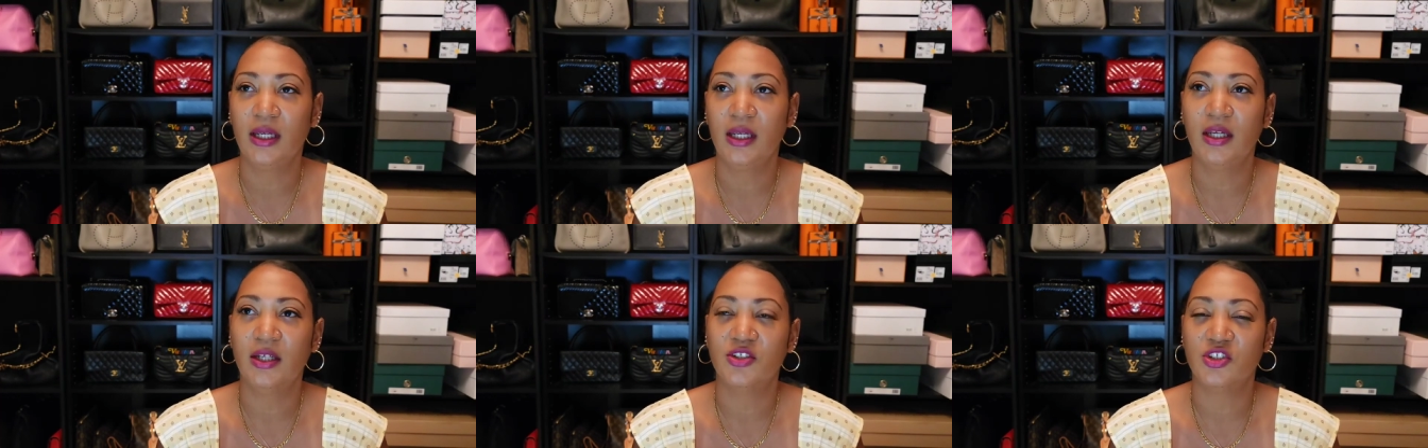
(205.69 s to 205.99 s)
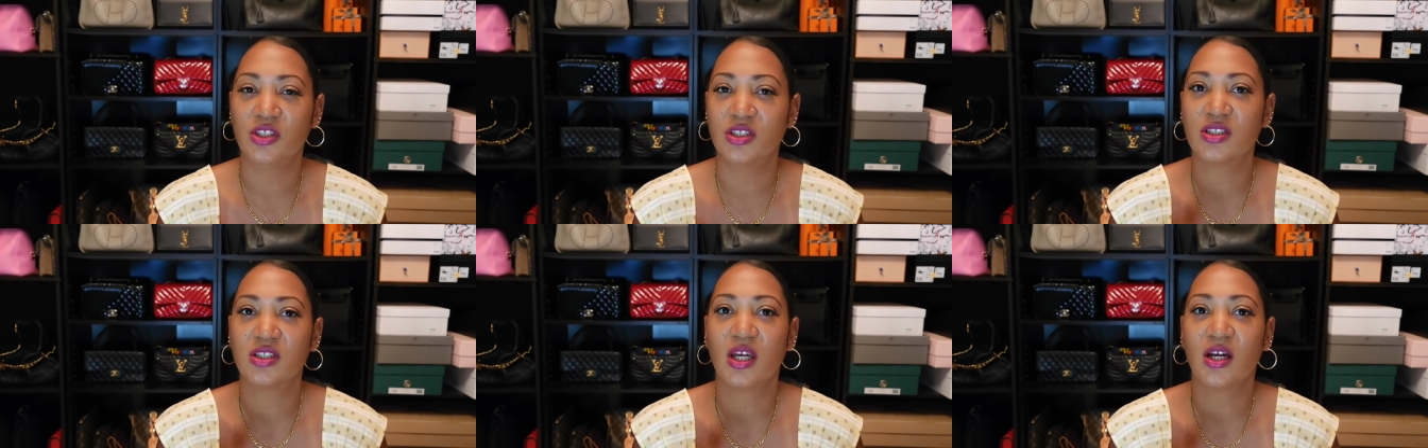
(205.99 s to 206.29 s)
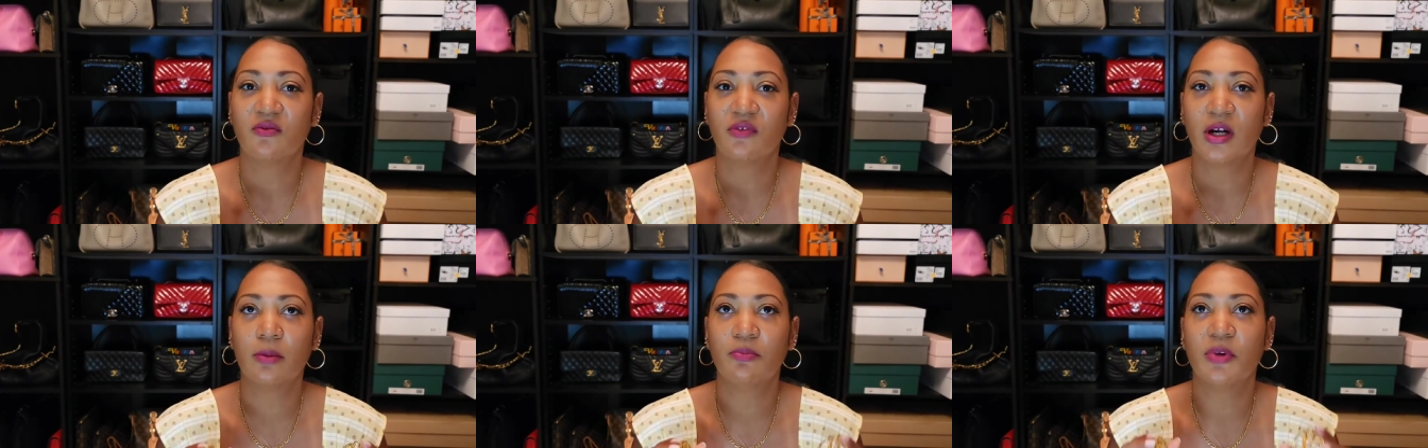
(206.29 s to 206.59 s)
And just
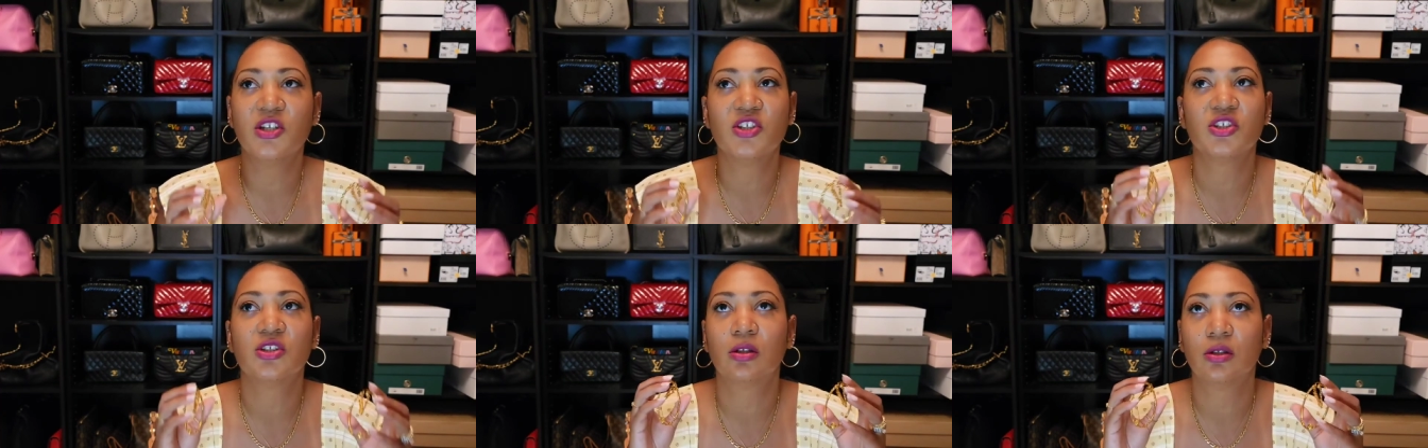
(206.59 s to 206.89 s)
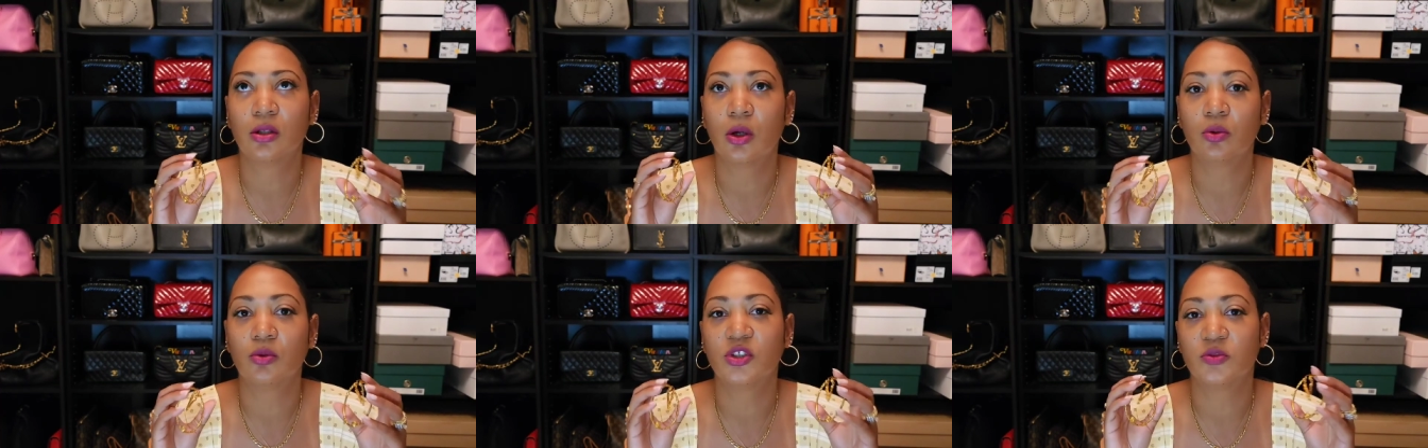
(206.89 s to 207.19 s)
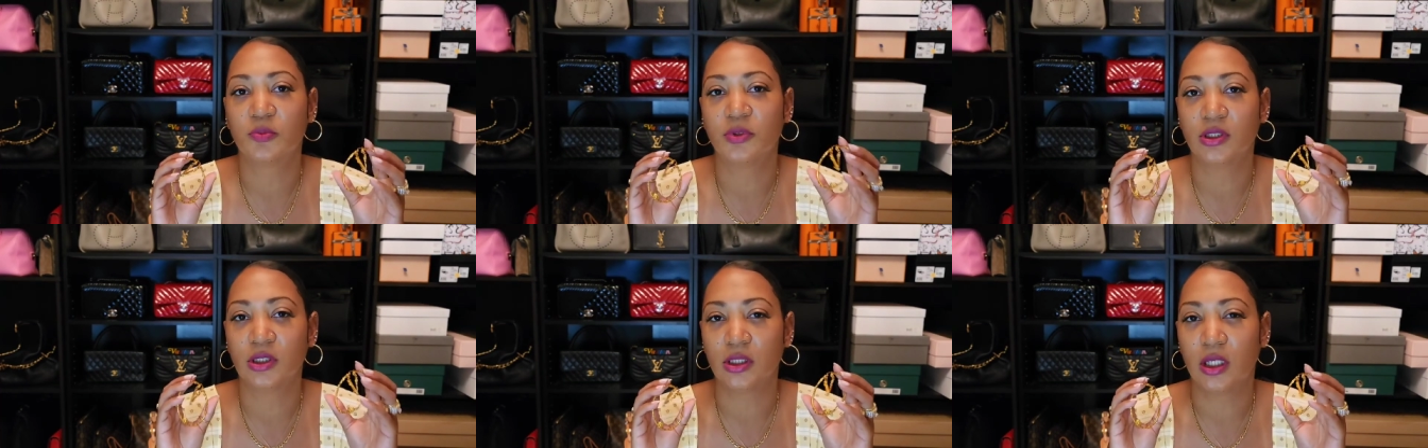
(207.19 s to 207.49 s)
that vibration alone
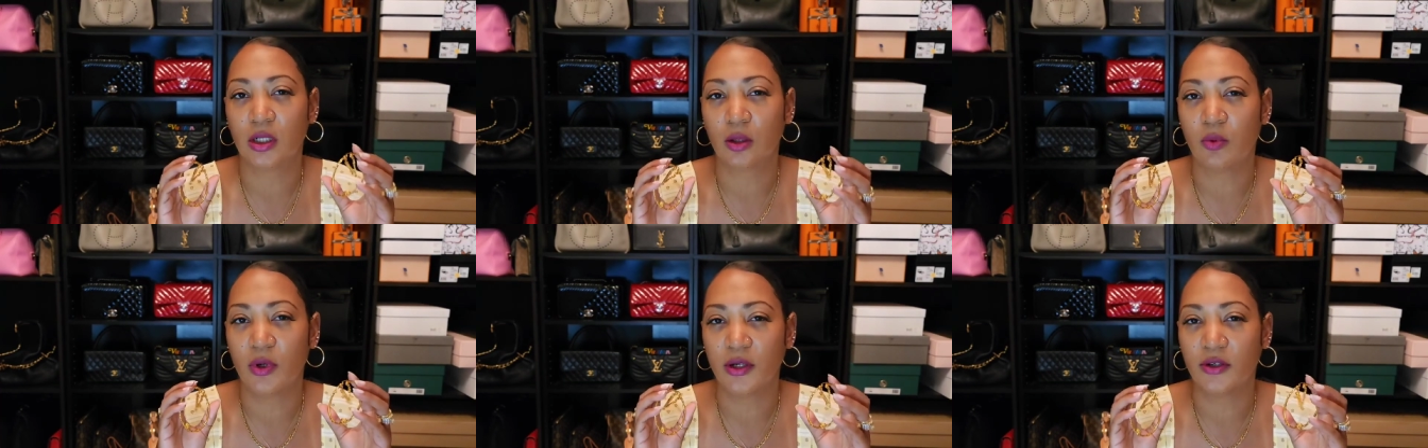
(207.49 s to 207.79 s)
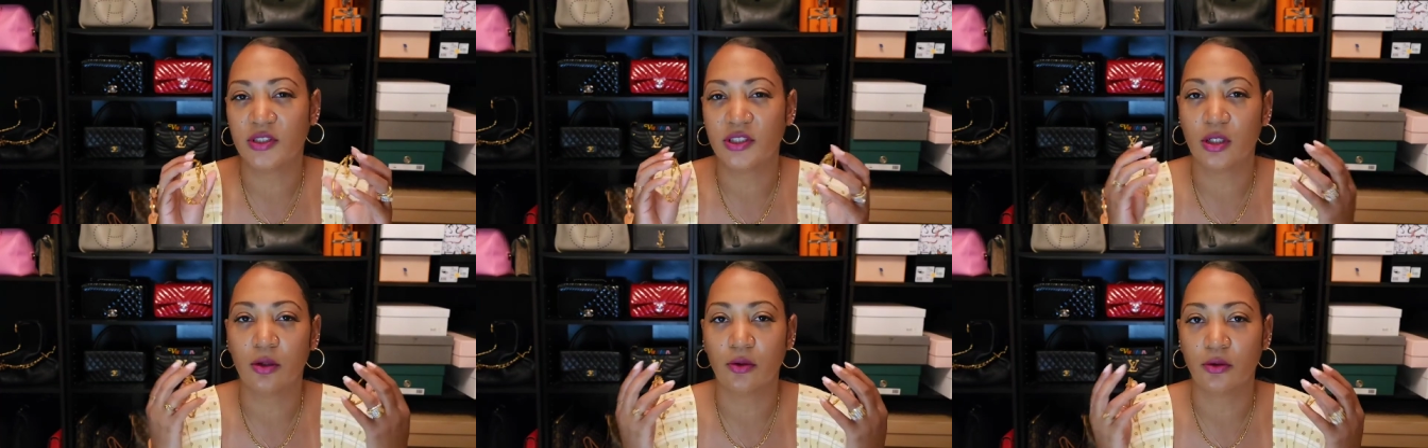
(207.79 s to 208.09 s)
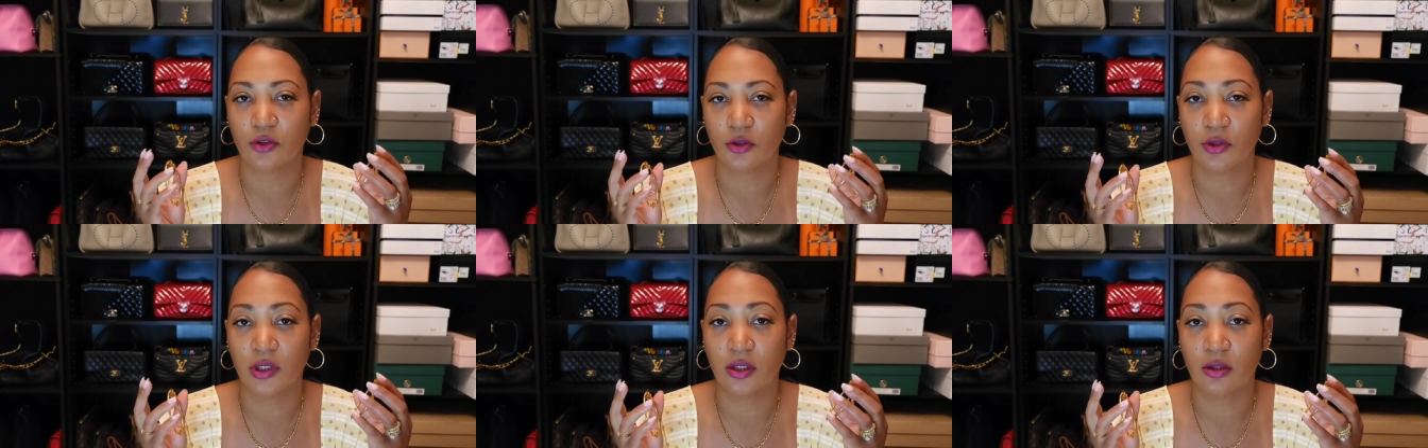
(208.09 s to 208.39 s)
is putting a lot of wear and tear
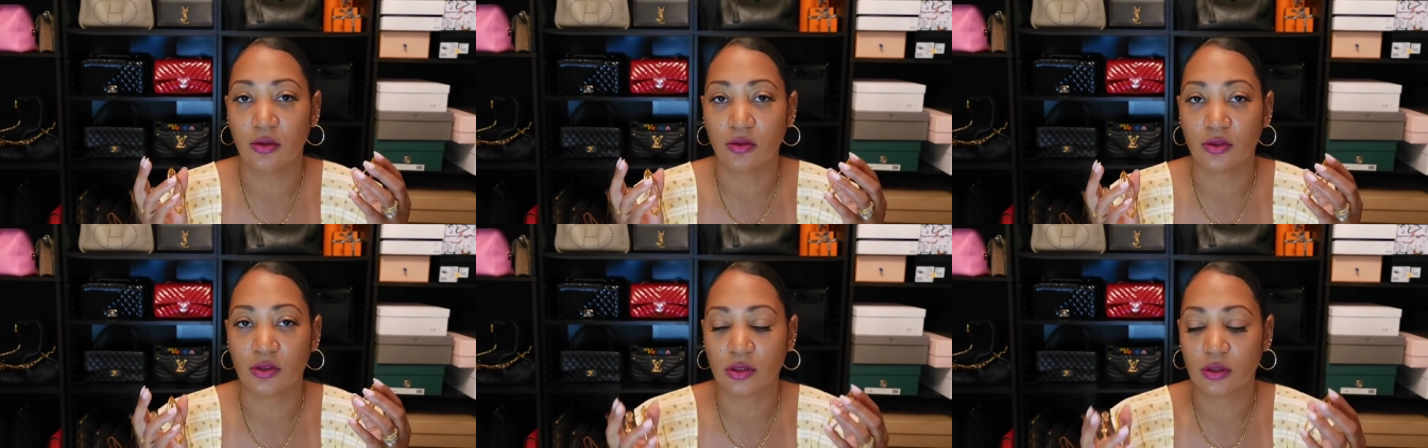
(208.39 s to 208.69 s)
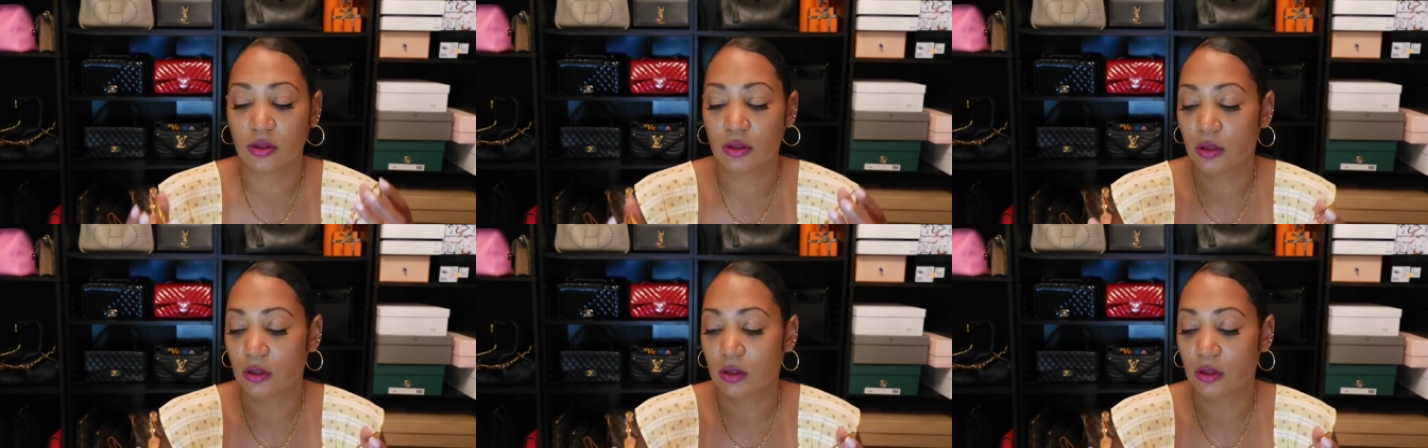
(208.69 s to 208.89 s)
on your ears.